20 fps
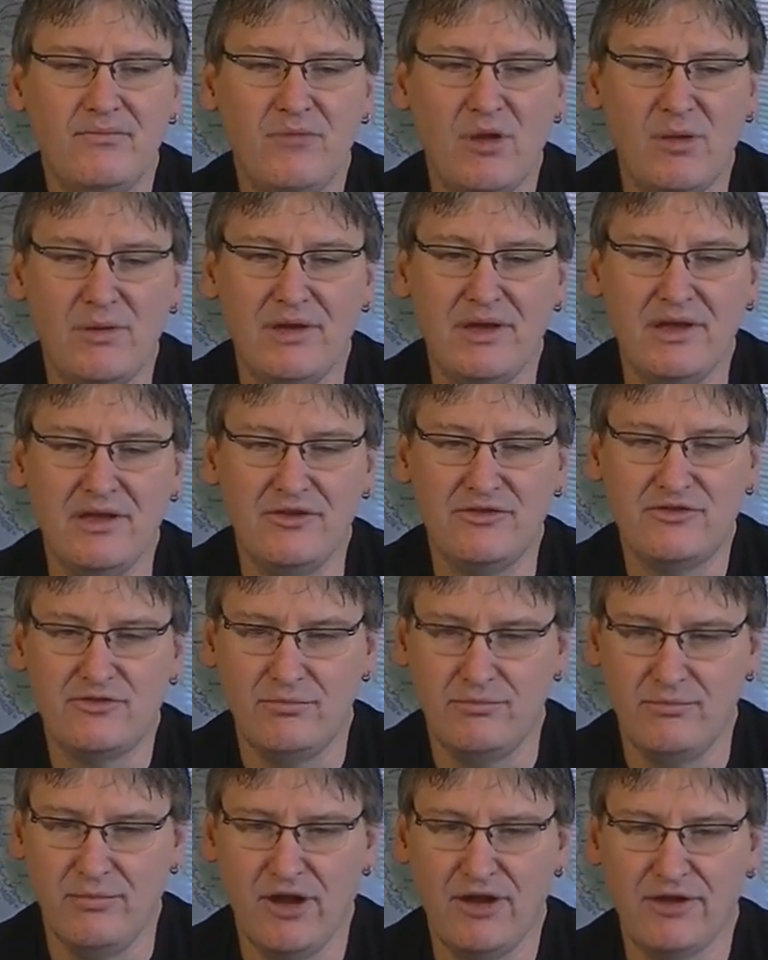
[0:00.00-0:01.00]
Maybe
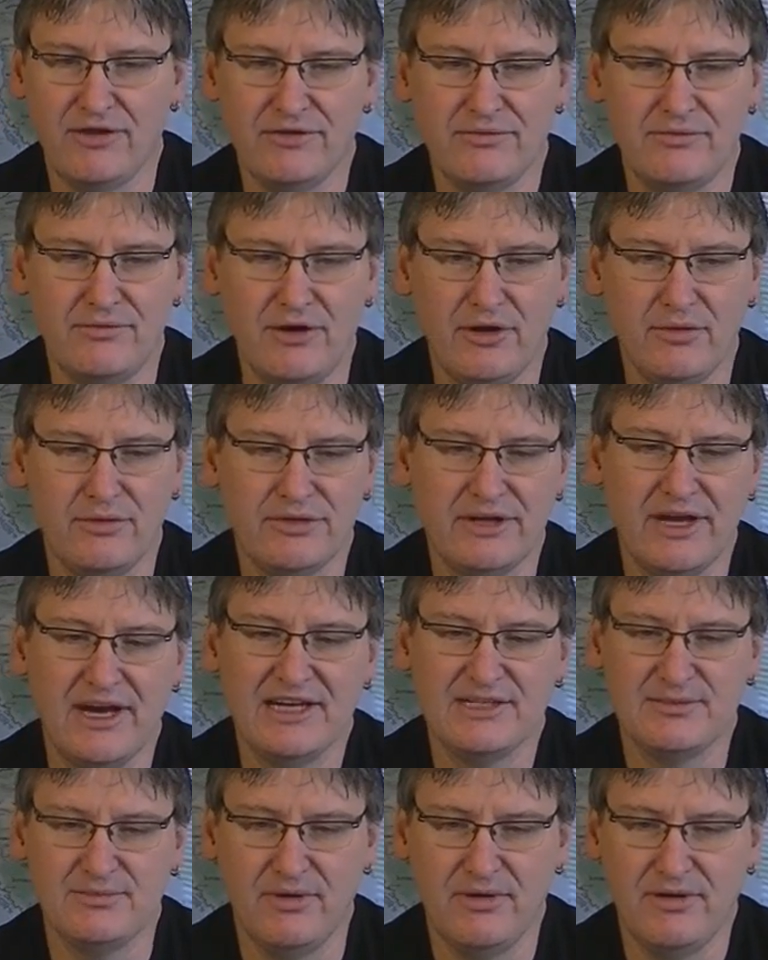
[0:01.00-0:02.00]
model railroad
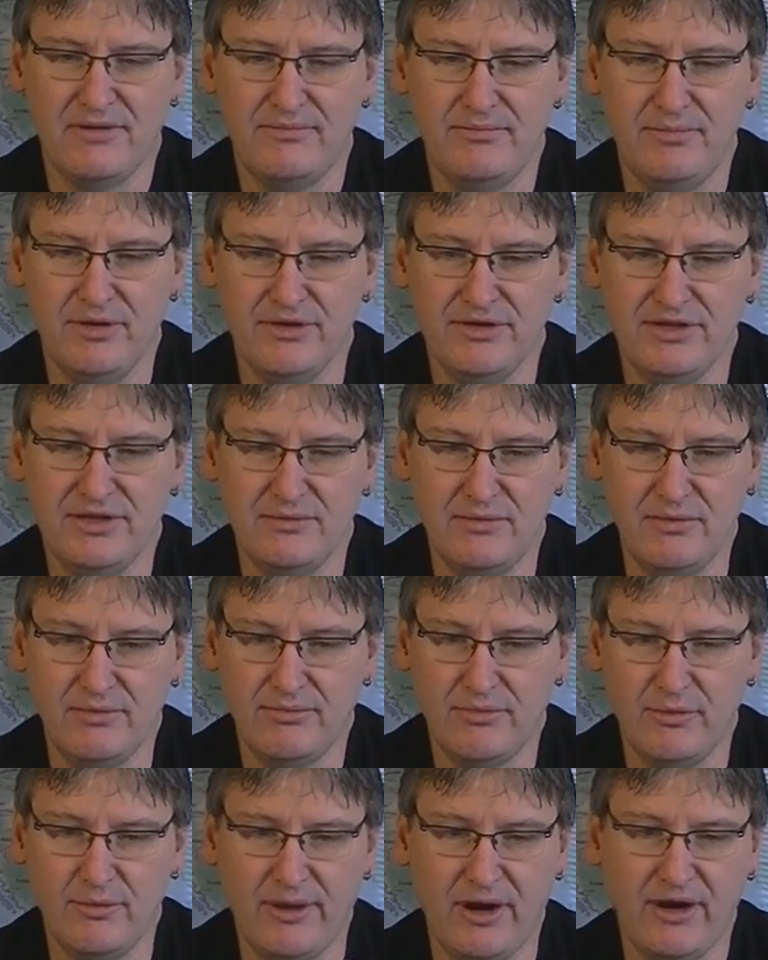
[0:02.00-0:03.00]
guys build these,
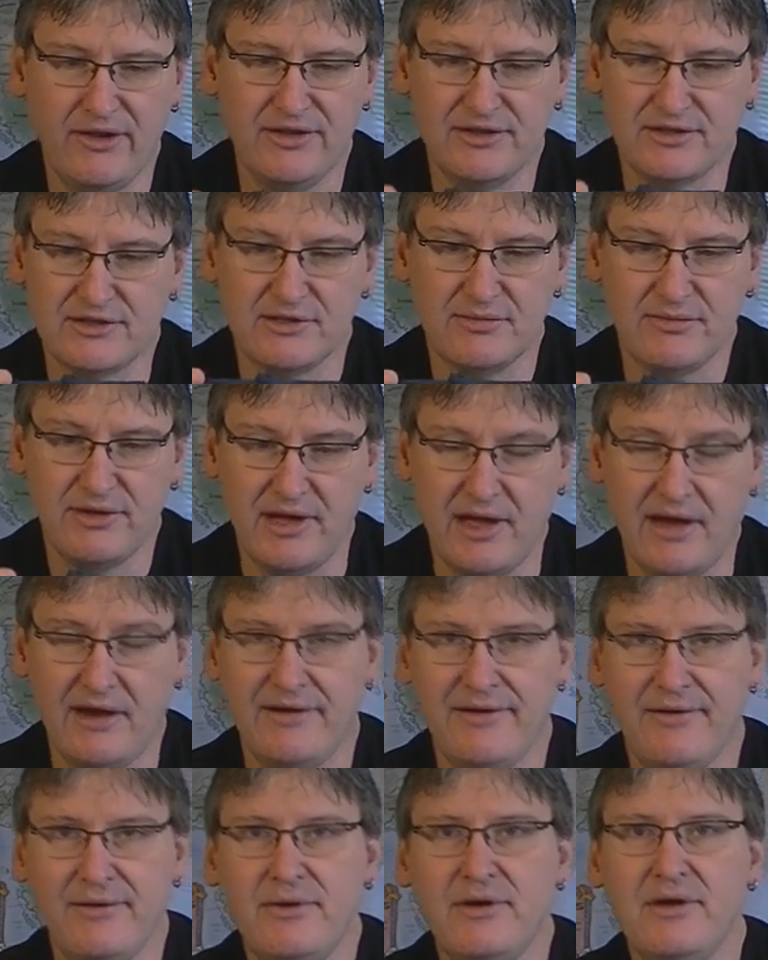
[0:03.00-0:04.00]
repair these or something, I
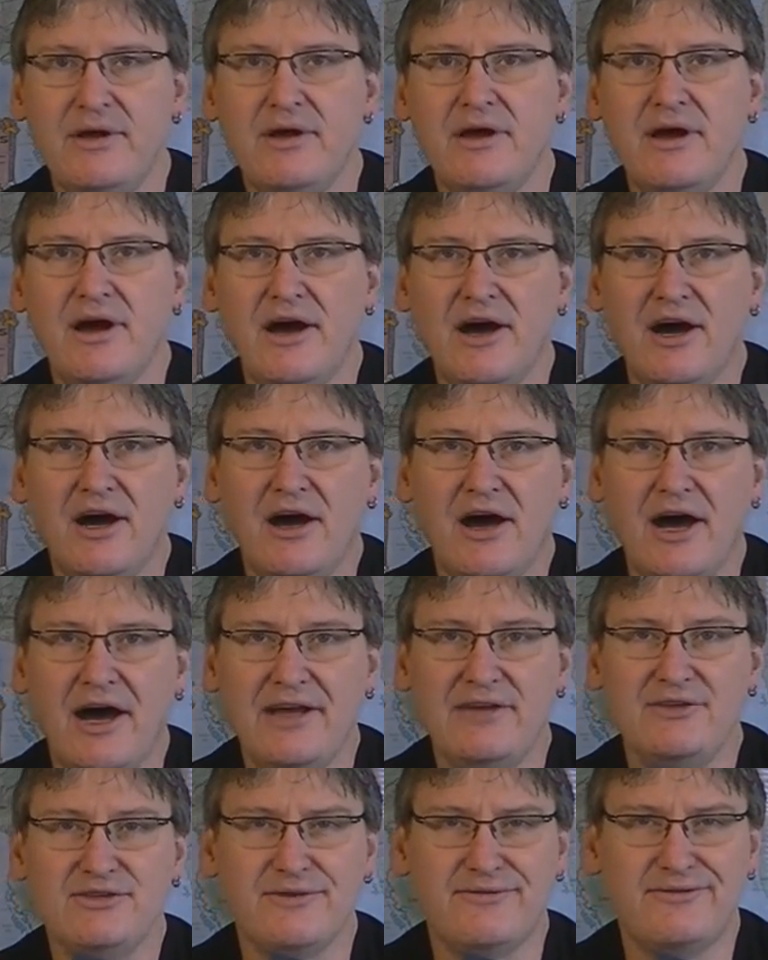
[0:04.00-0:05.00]
don't know.
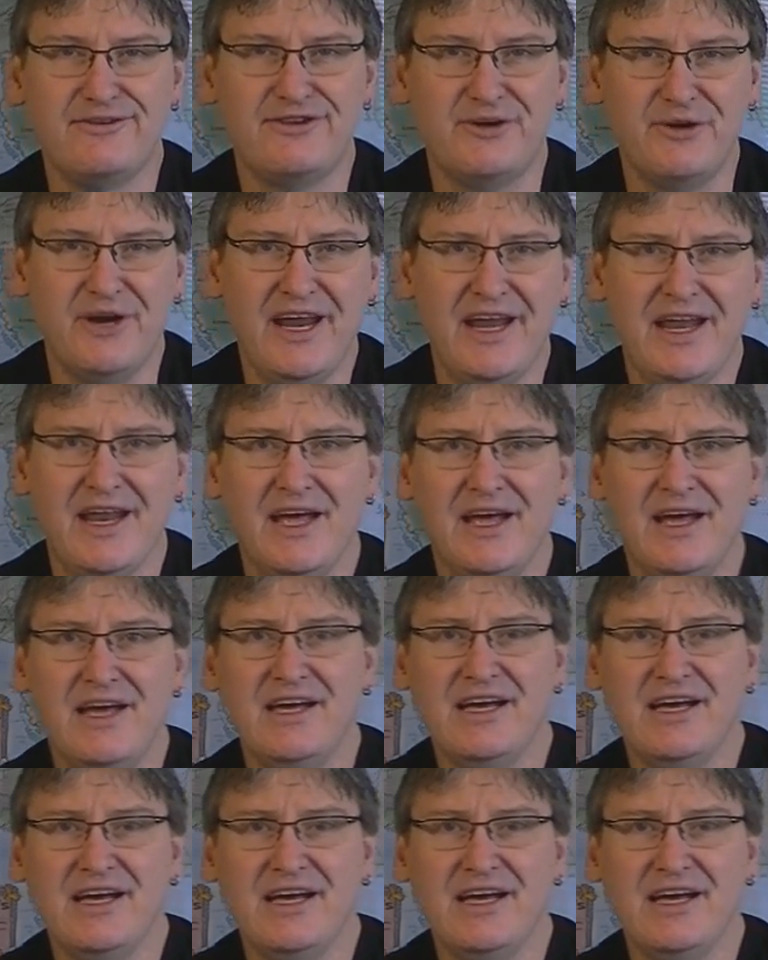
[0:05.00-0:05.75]
I use it for terrain.